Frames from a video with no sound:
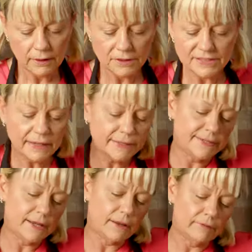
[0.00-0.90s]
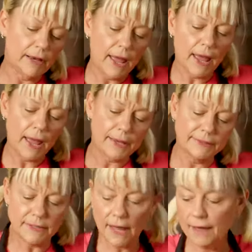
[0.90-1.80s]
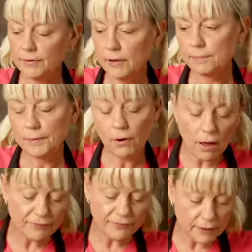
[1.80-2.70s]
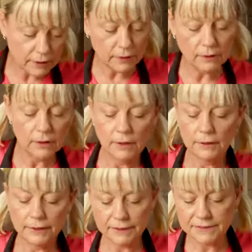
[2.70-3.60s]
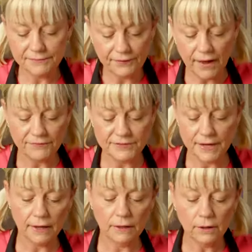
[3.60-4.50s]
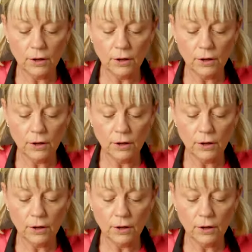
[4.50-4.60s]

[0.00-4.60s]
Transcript: I just let it sit, relax, have a cup of coffee, let it sit for half a second